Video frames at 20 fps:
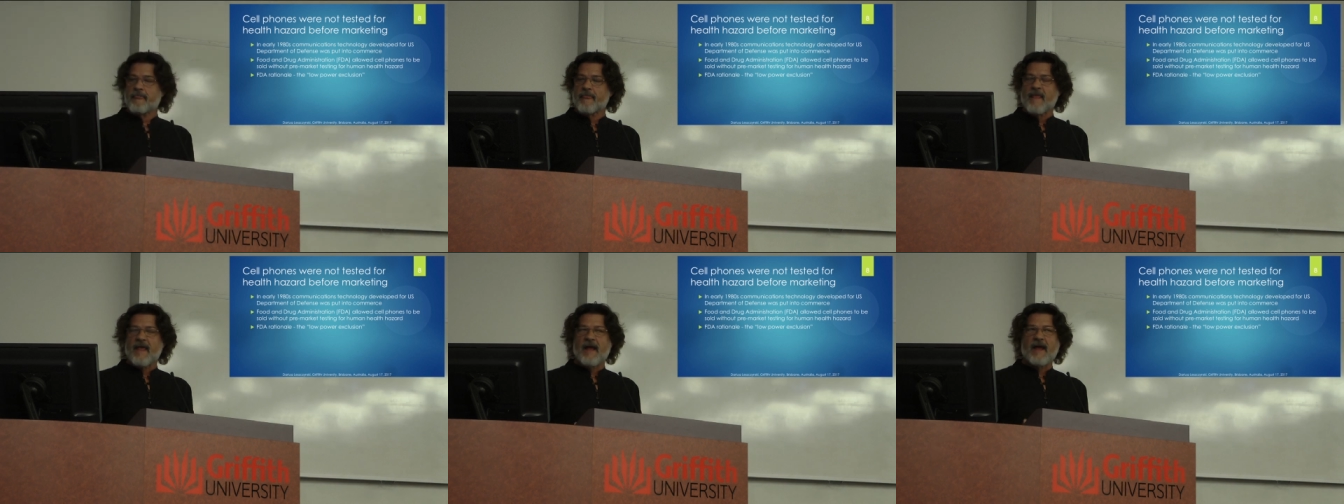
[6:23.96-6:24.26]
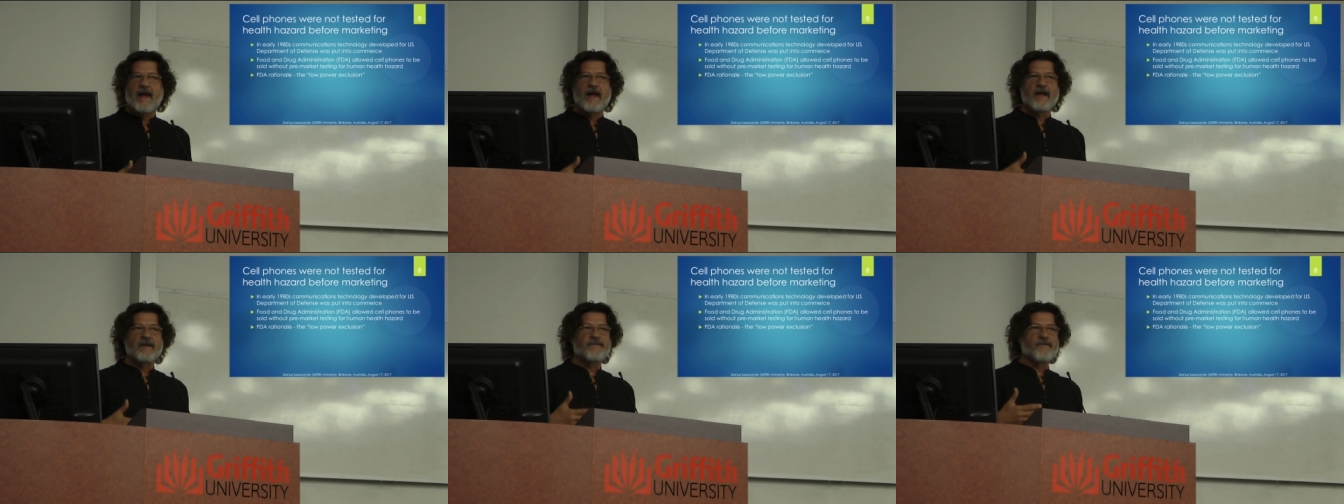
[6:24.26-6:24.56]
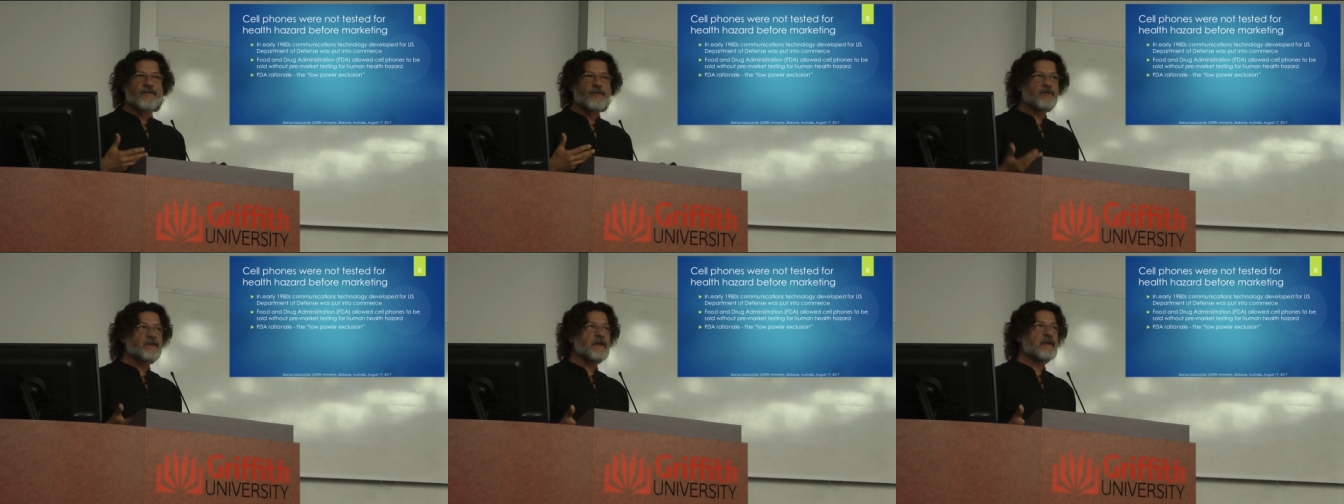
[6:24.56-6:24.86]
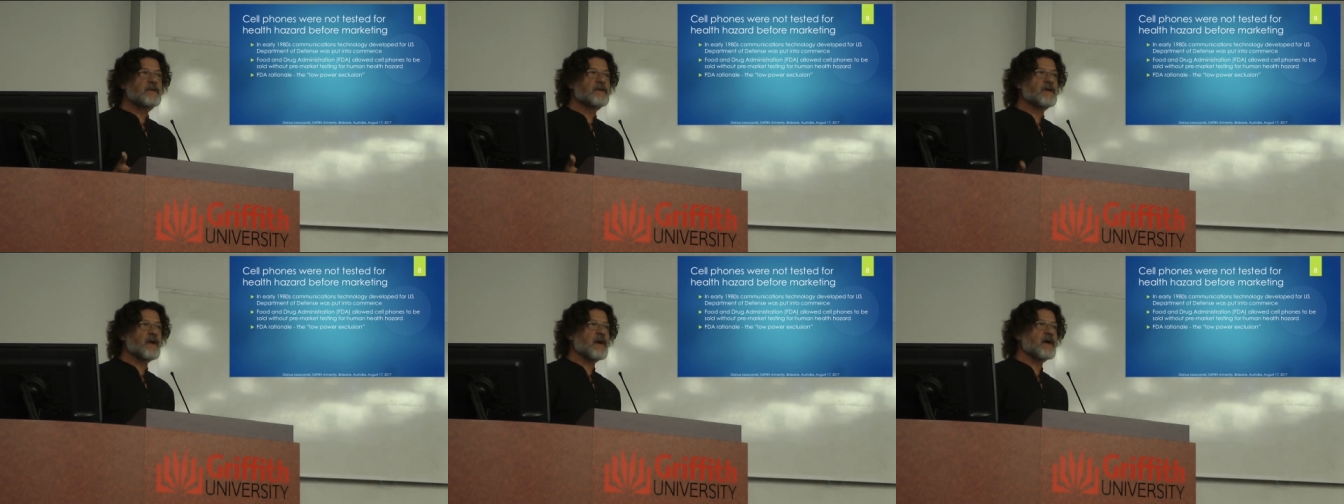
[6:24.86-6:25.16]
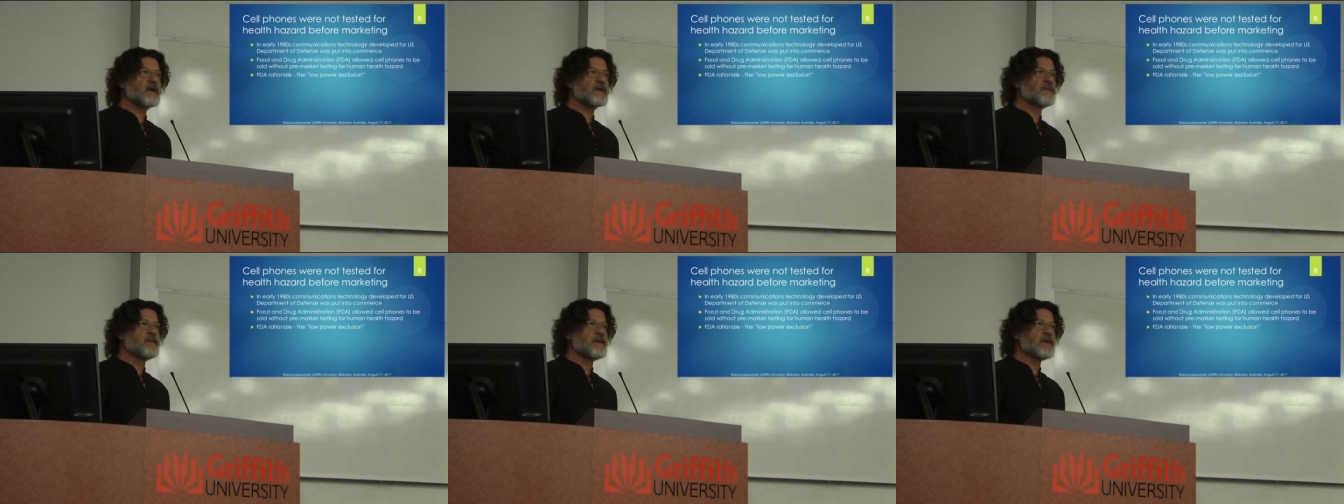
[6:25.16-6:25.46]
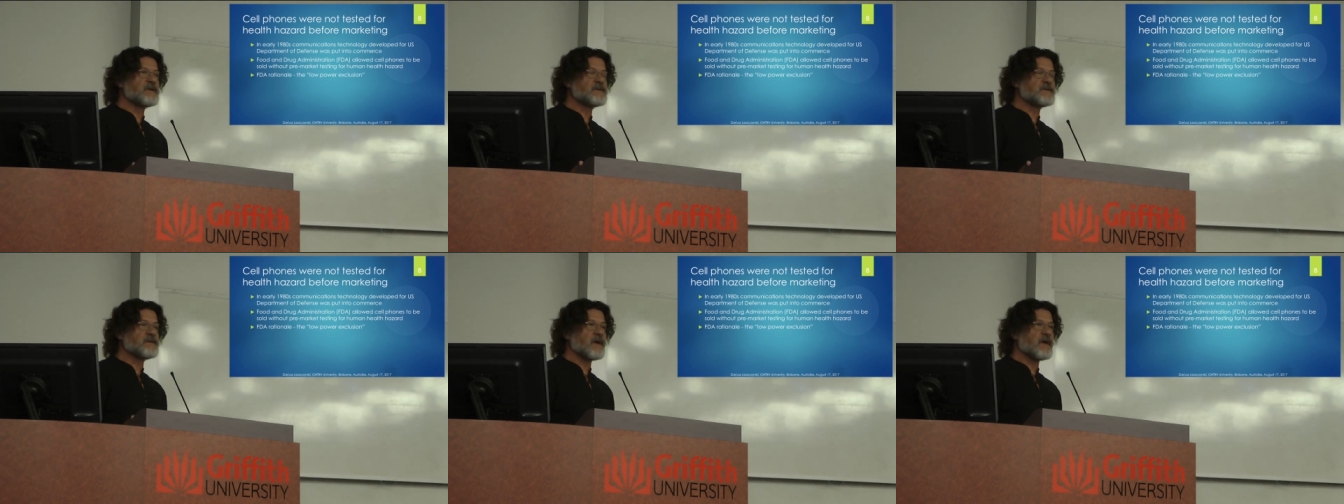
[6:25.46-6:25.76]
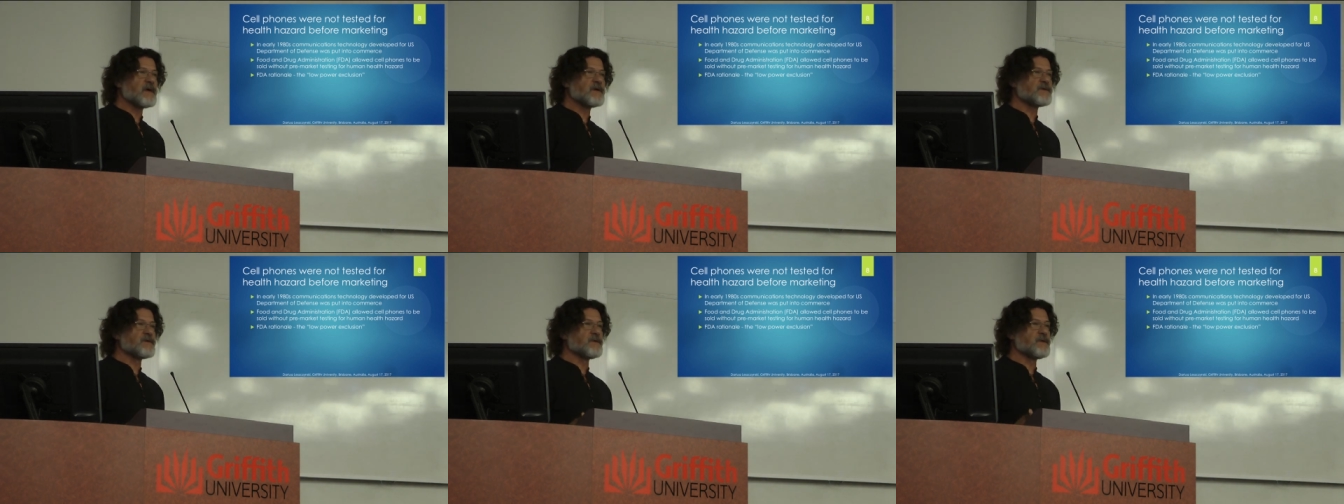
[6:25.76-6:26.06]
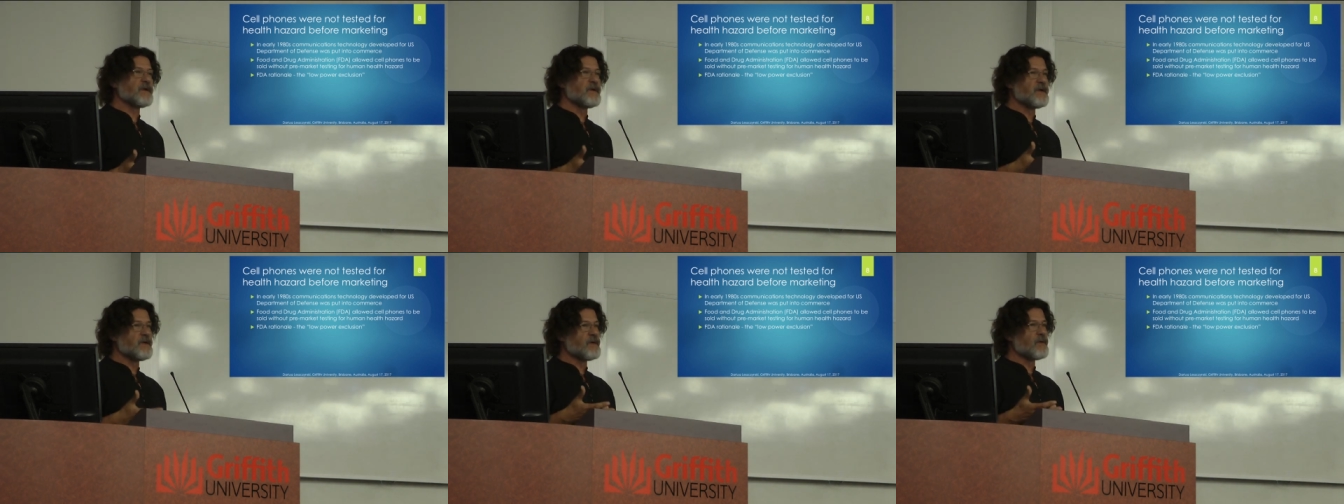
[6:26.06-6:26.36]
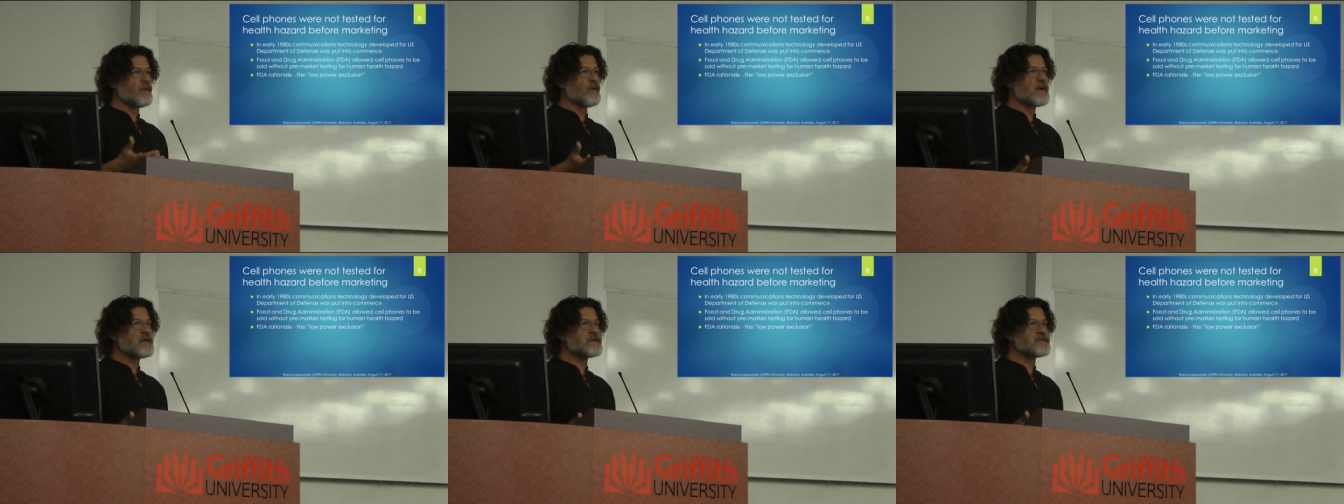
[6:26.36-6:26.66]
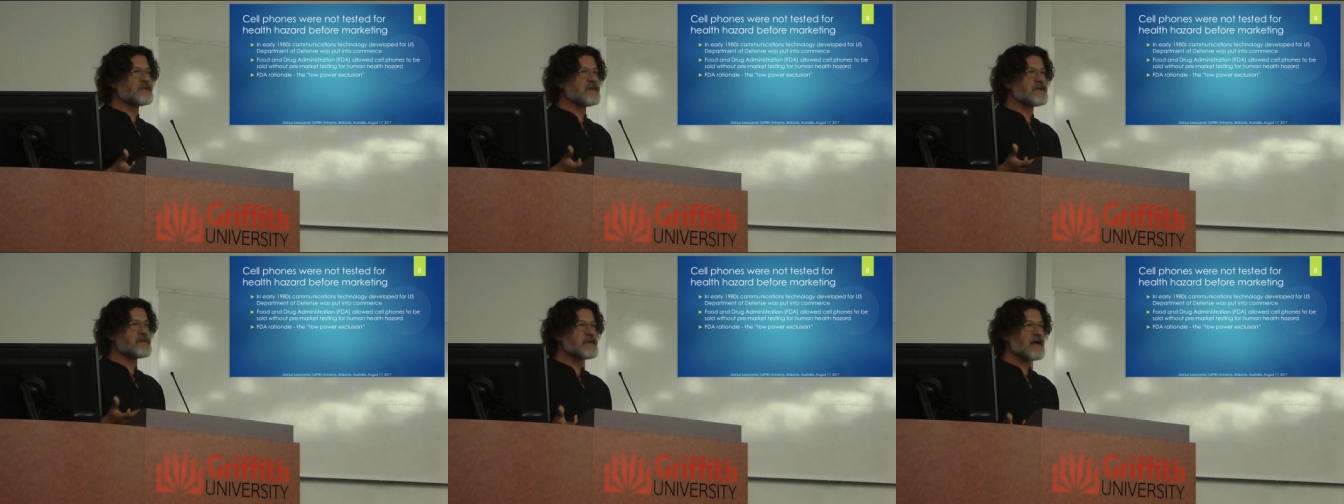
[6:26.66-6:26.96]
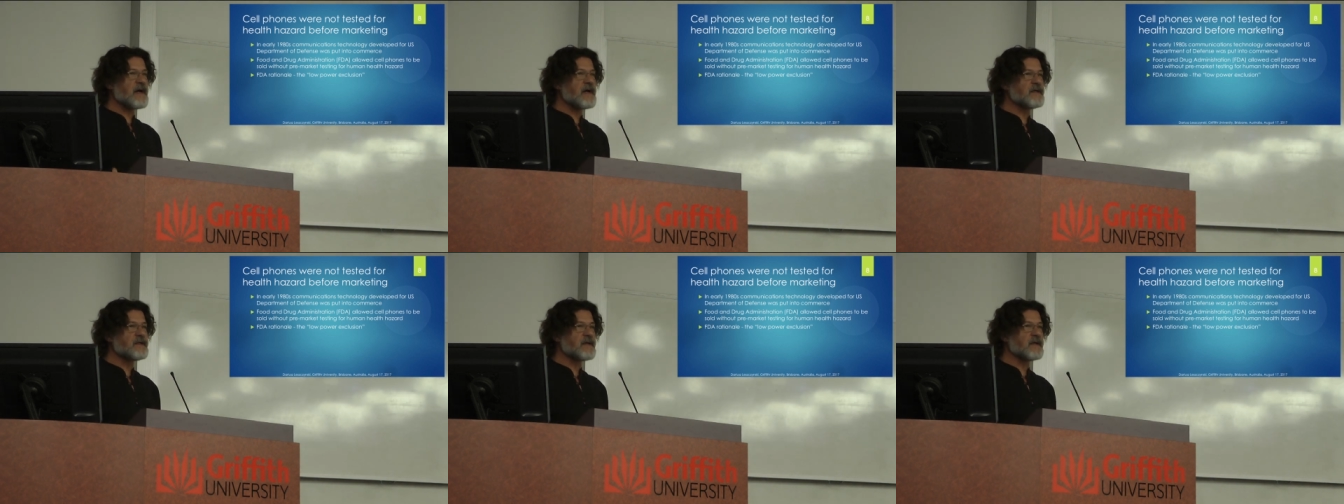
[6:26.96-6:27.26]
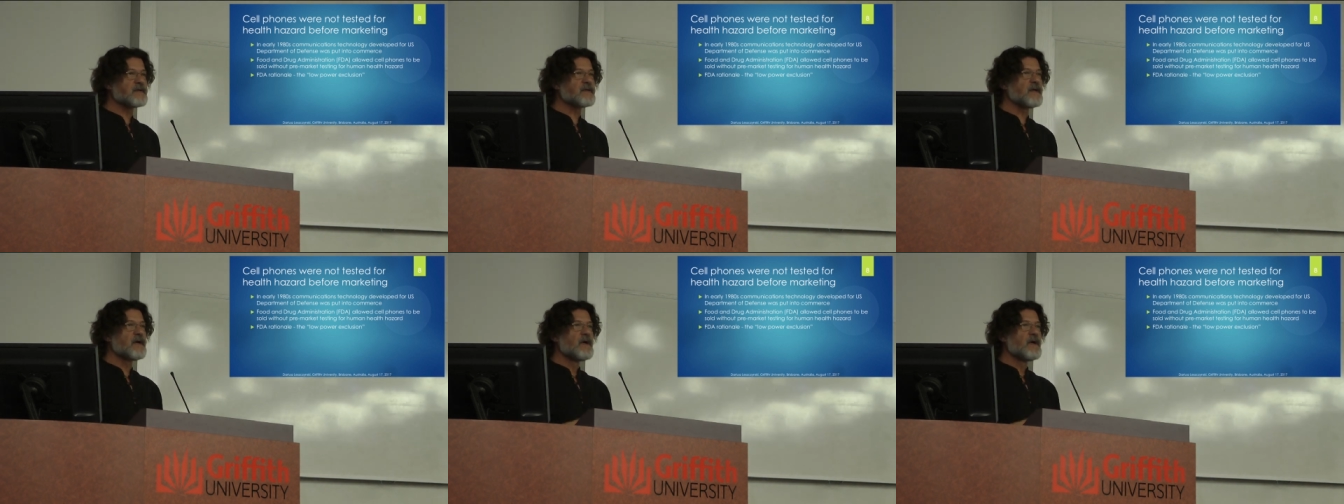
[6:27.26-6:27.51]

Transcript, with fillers: And Food and Drug Administration in US decided